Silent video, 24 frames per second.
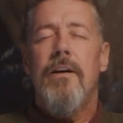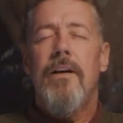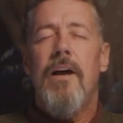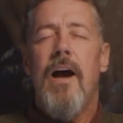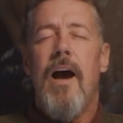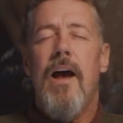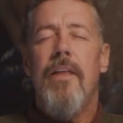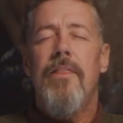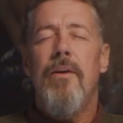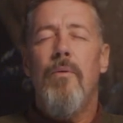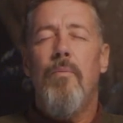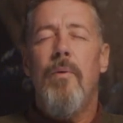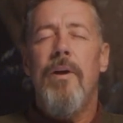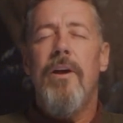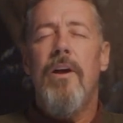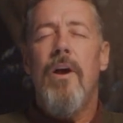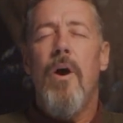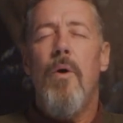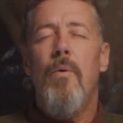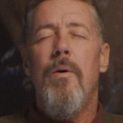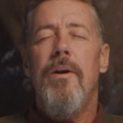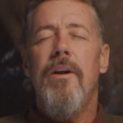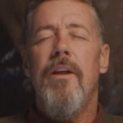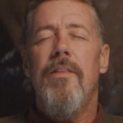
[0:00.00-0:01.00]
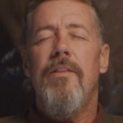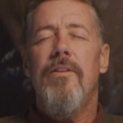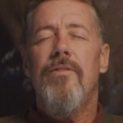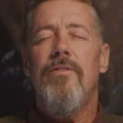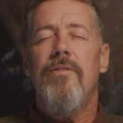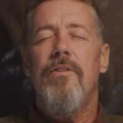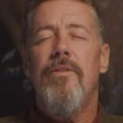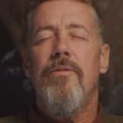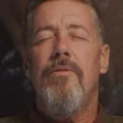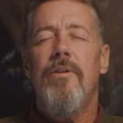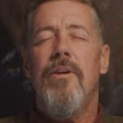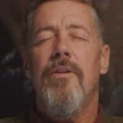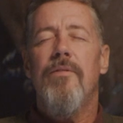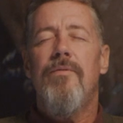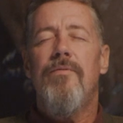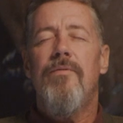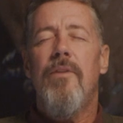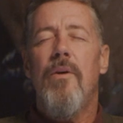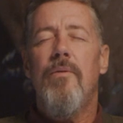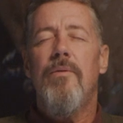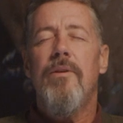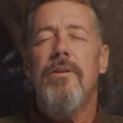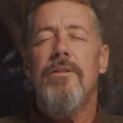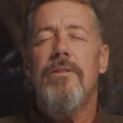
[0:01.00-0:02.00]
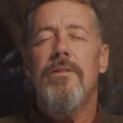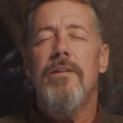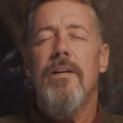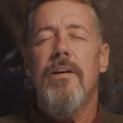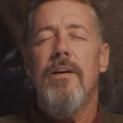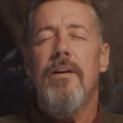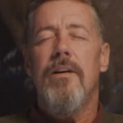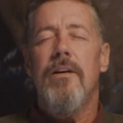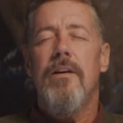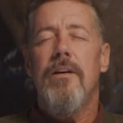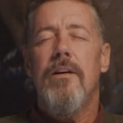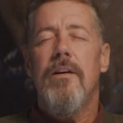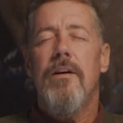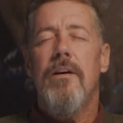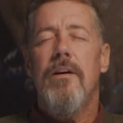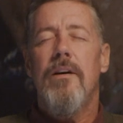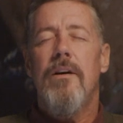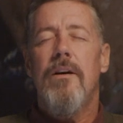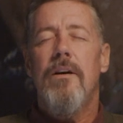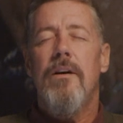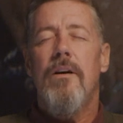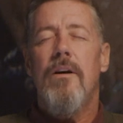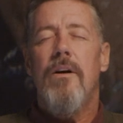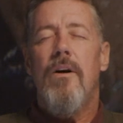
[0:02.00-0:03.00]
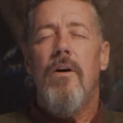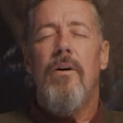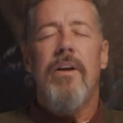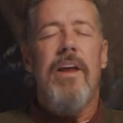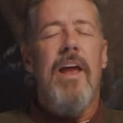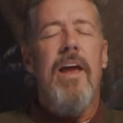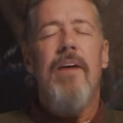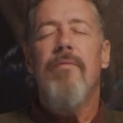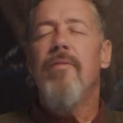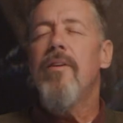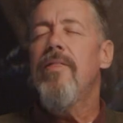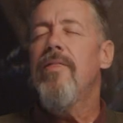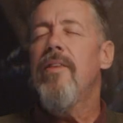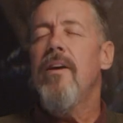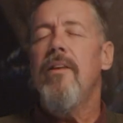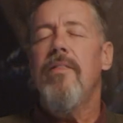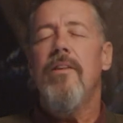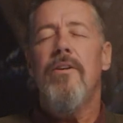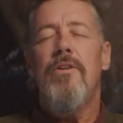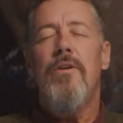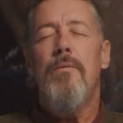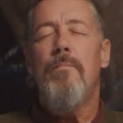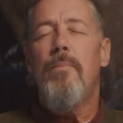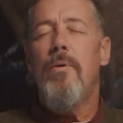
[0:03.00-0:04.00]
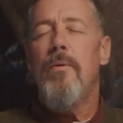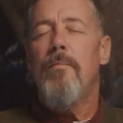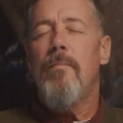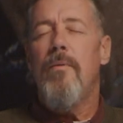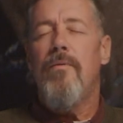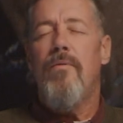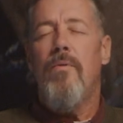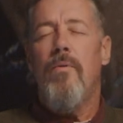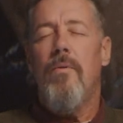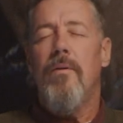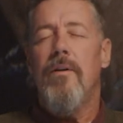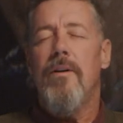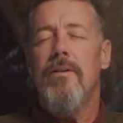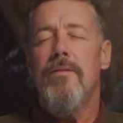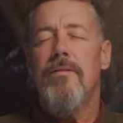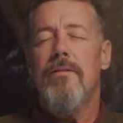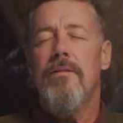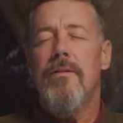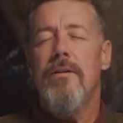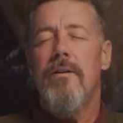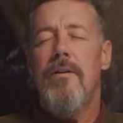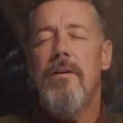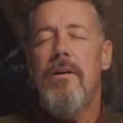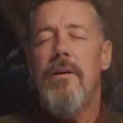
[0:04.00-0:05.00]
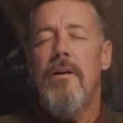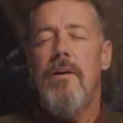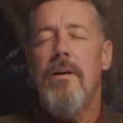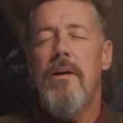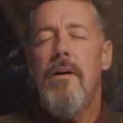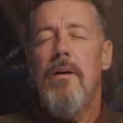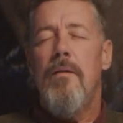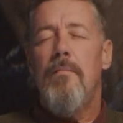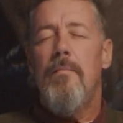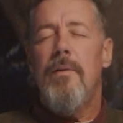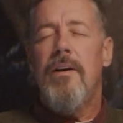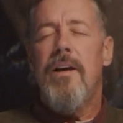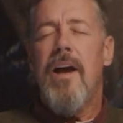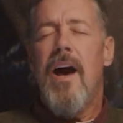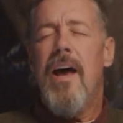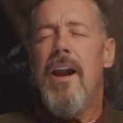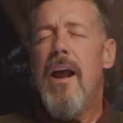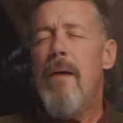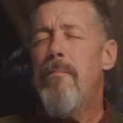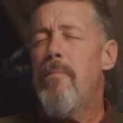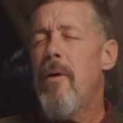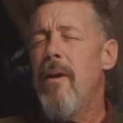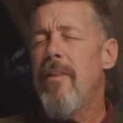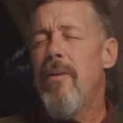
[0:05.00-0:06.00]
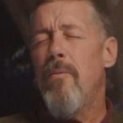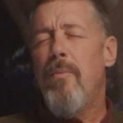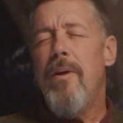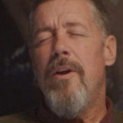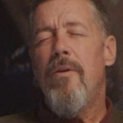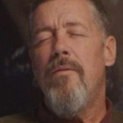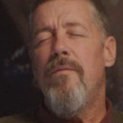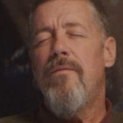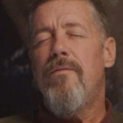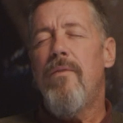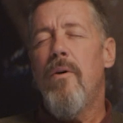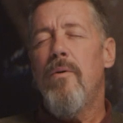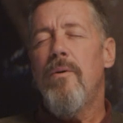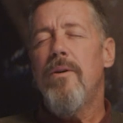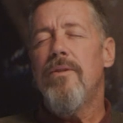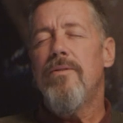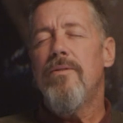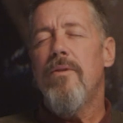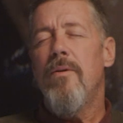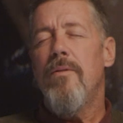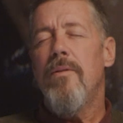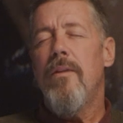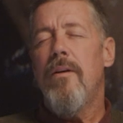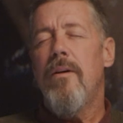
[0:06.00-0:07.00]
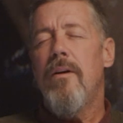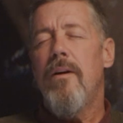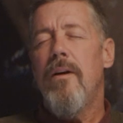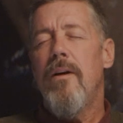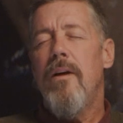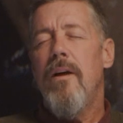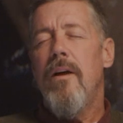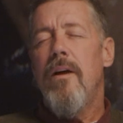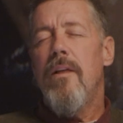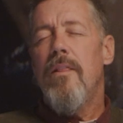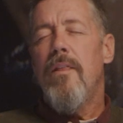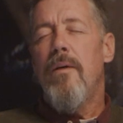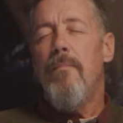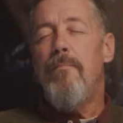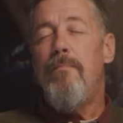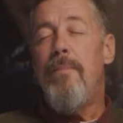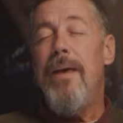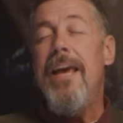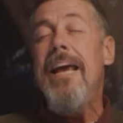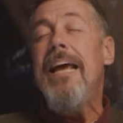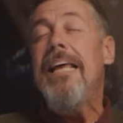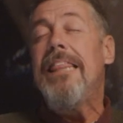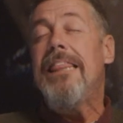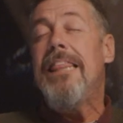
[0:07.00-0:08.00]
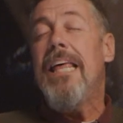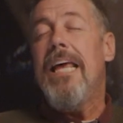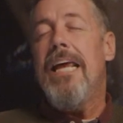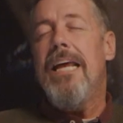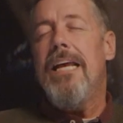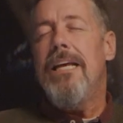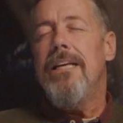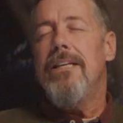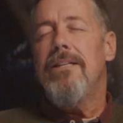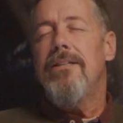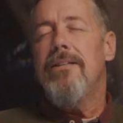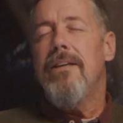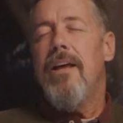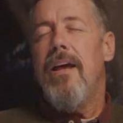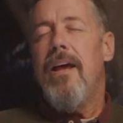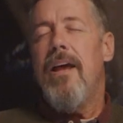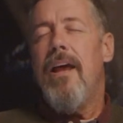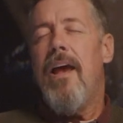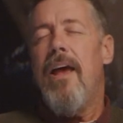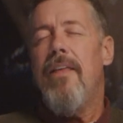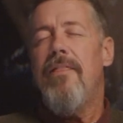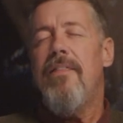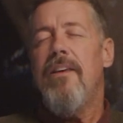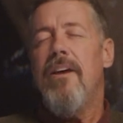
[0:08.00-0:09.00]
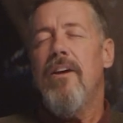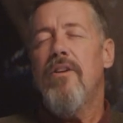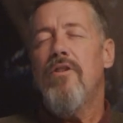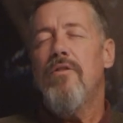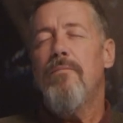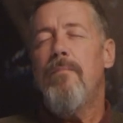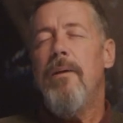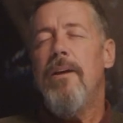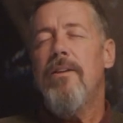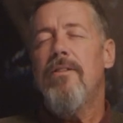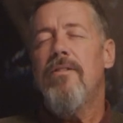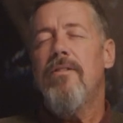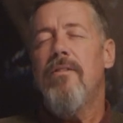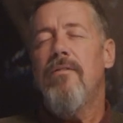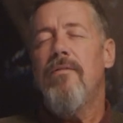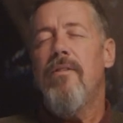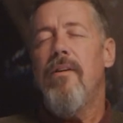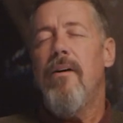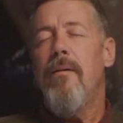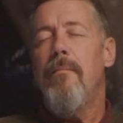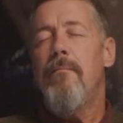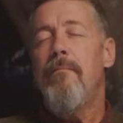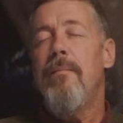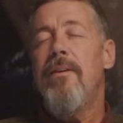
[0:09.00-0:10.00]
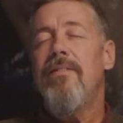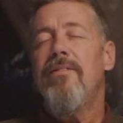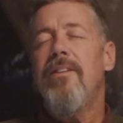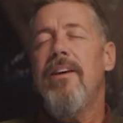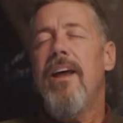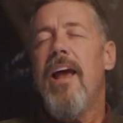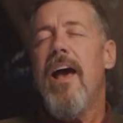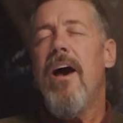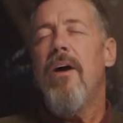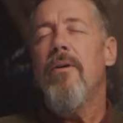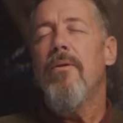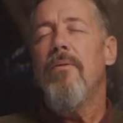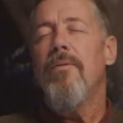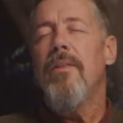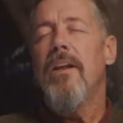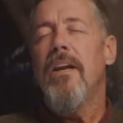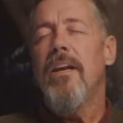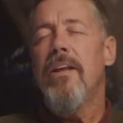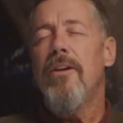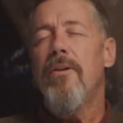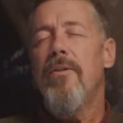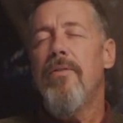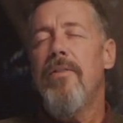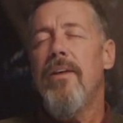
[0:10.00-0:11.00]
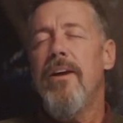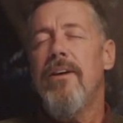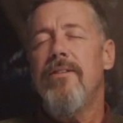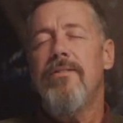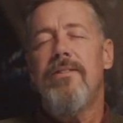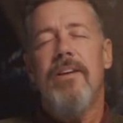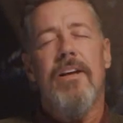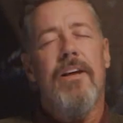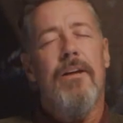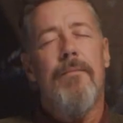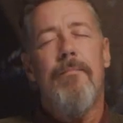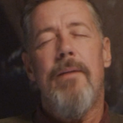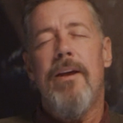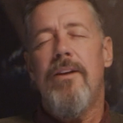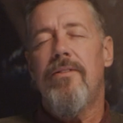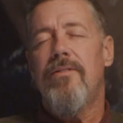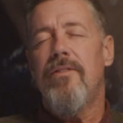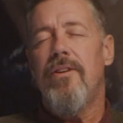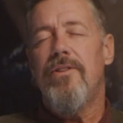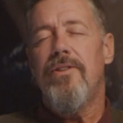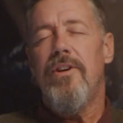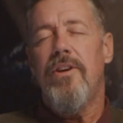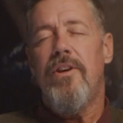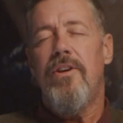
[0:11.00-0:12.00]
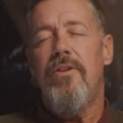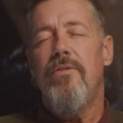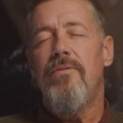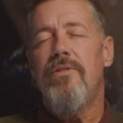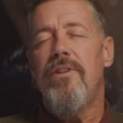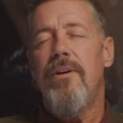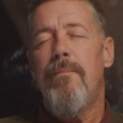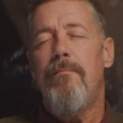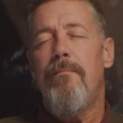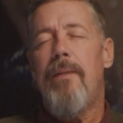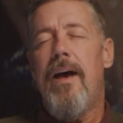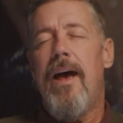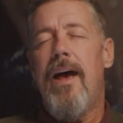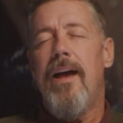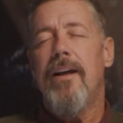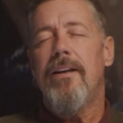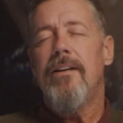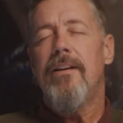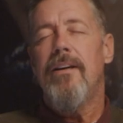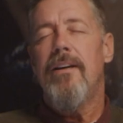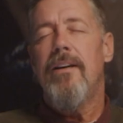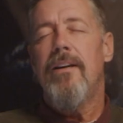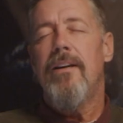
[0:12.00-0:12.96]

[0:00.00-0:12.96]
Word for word: God, that we go into this new year focusing on everything that you put before us. But God, I pray that we don't focus on the, the big things at the expense of missing out on the little things that can make such a huge impact.